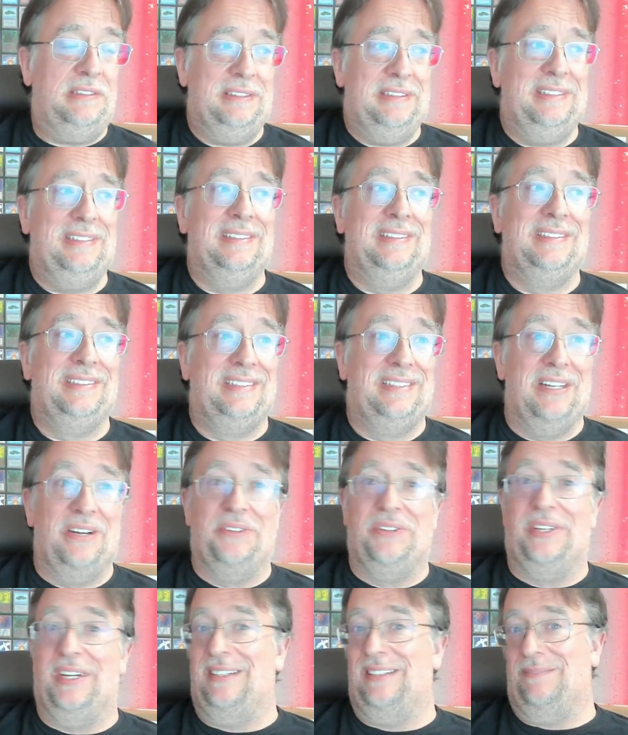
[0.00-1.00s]
So
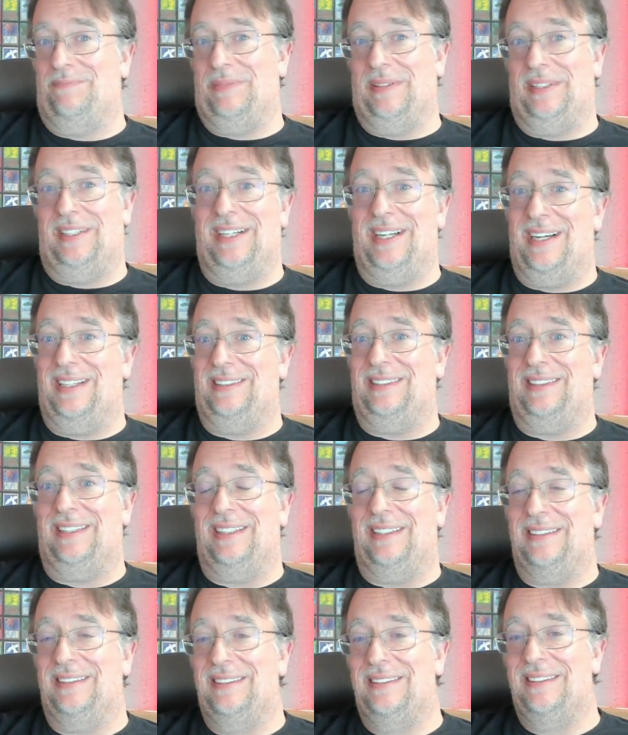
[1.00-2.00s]
they just put it out there,
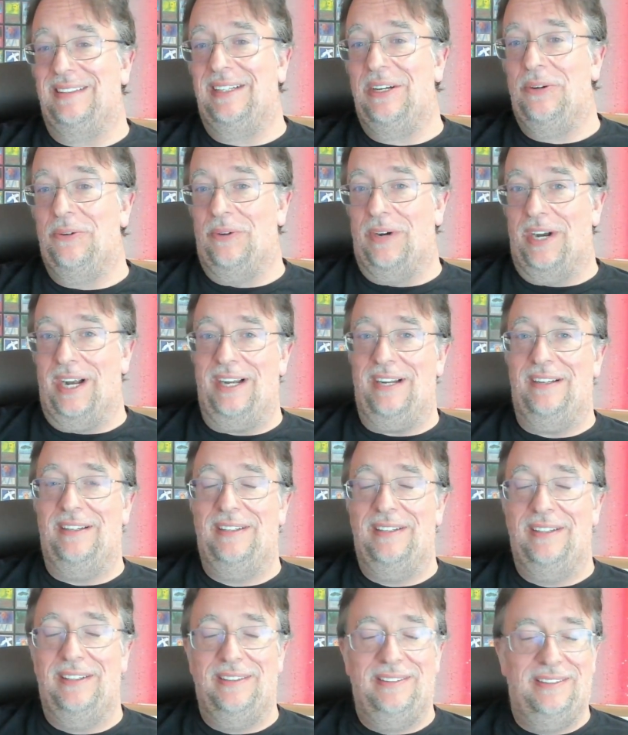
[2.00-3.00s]
right?
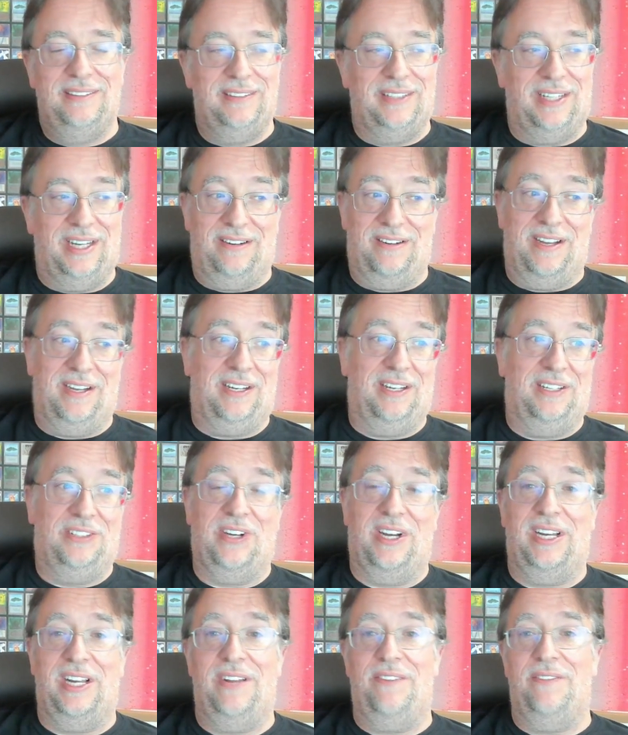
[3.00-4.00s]
They're not going to try
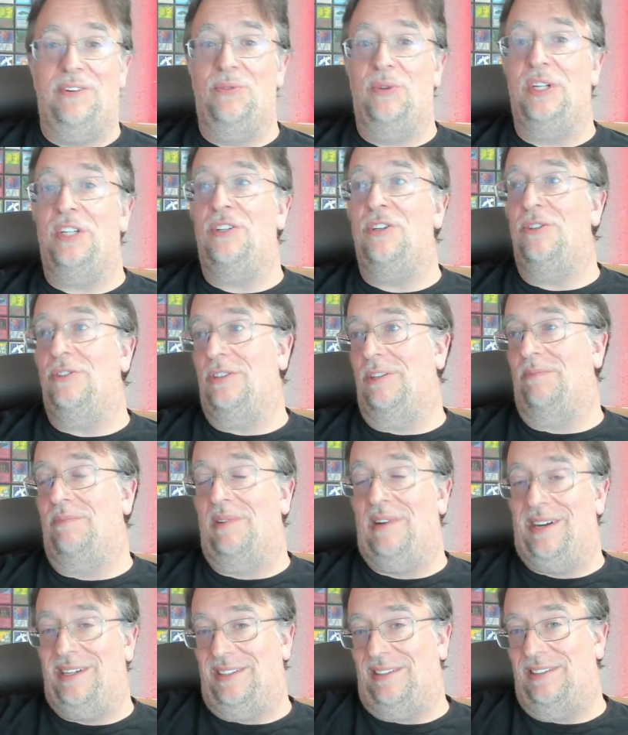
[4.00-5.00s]
to even reduce the
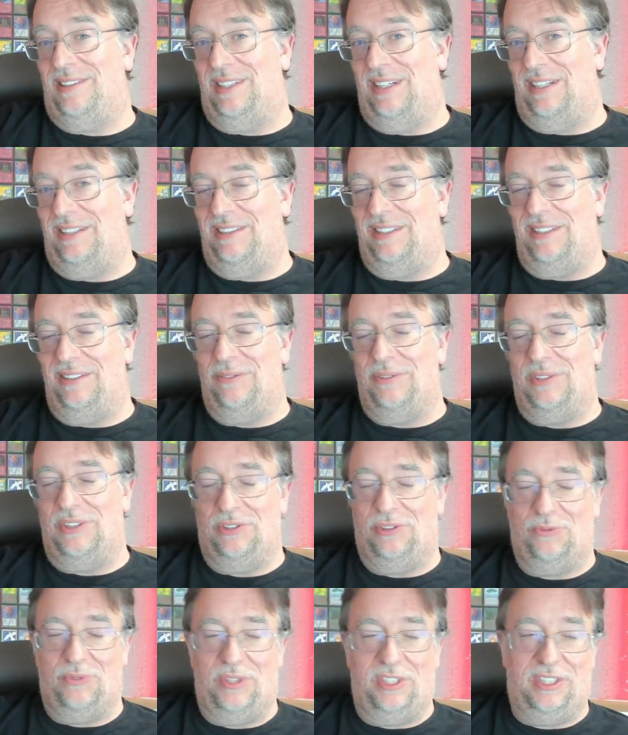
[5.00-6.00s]
price and sell it to you, which is
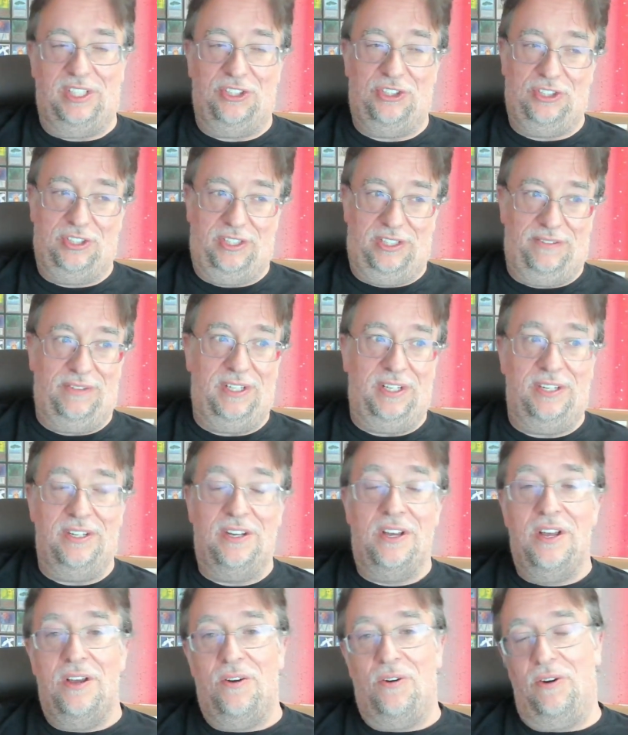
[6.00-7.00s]
what they should have done,
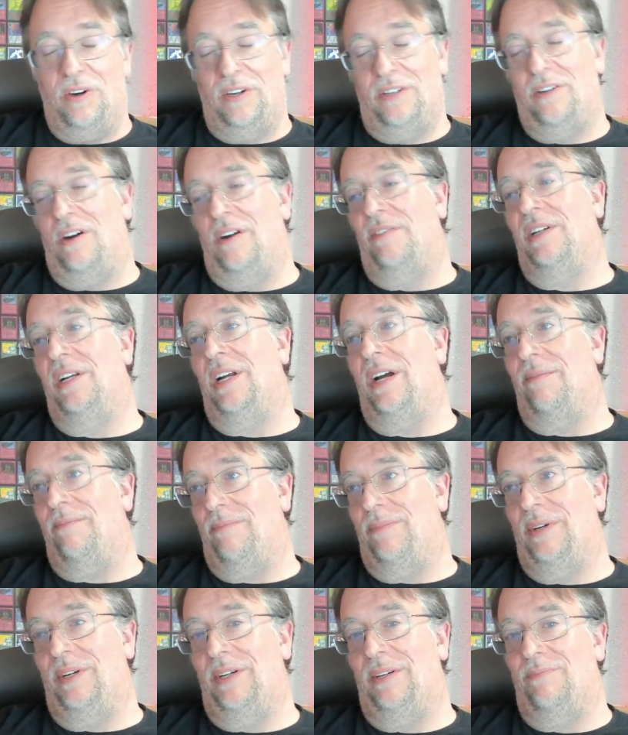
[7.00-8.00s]
or carved it up and
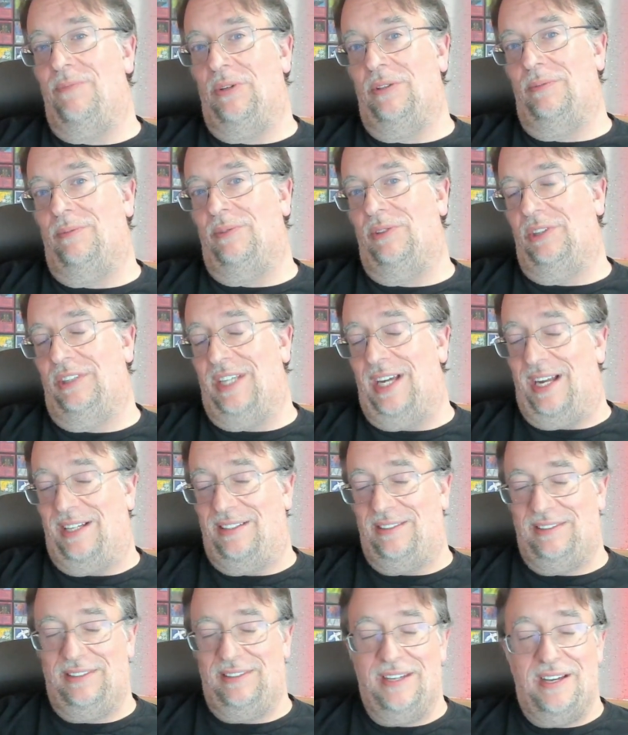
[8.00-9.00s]
put it in multiple
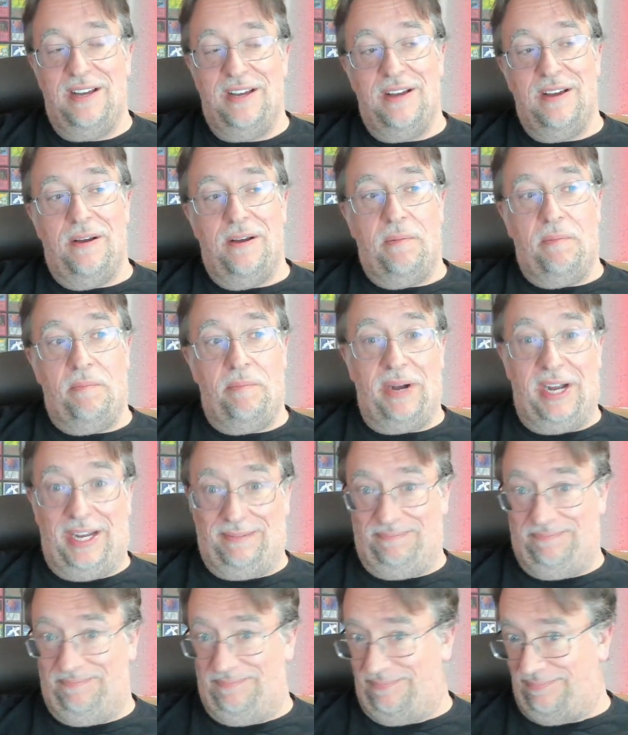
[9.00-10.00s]
sets. But
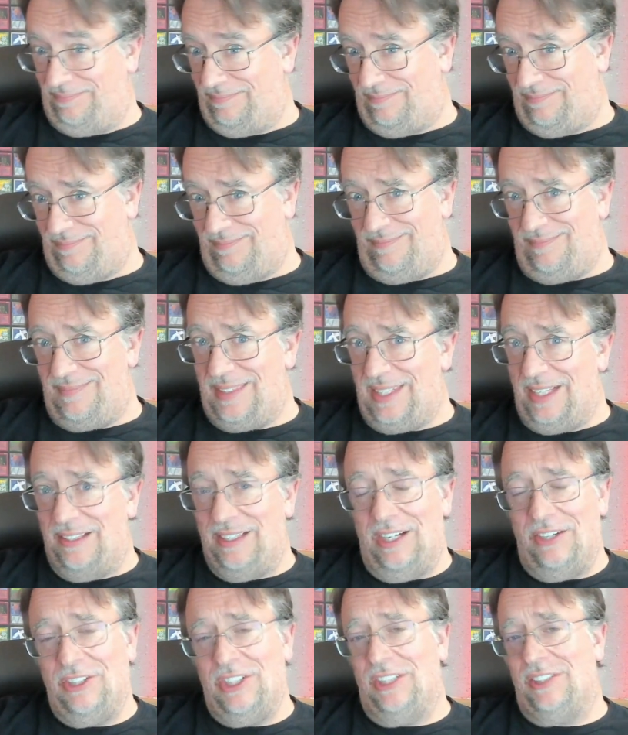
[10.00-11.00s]

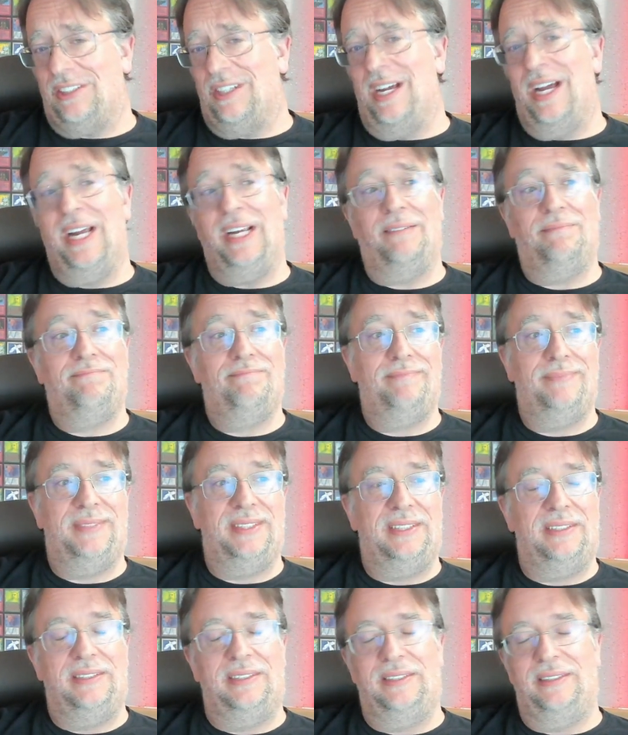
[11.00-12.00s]
they're just like,
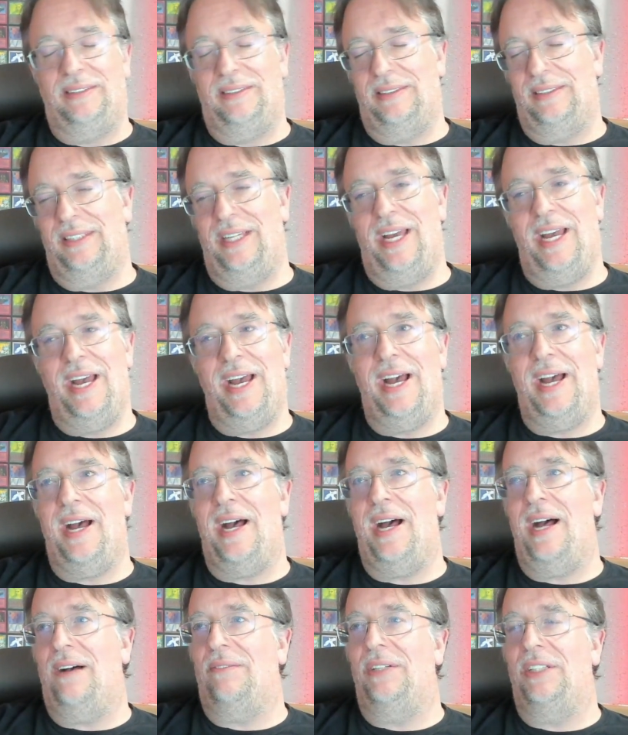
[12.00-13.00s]

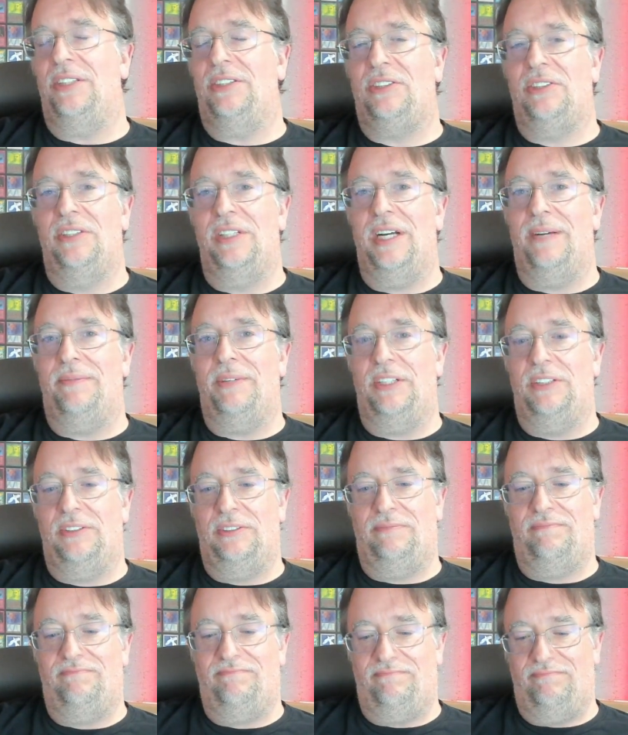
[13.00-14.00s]
yeah, we screwed up.
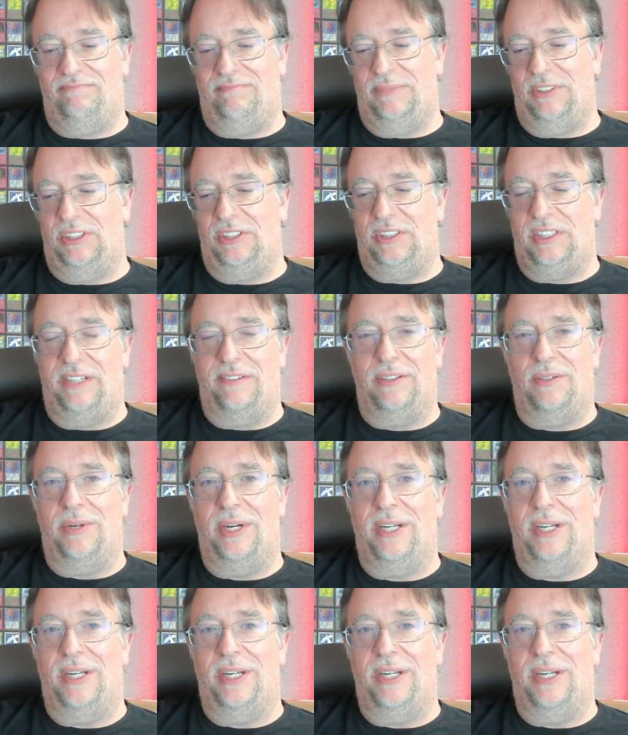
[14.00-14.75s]
We'll just give it away.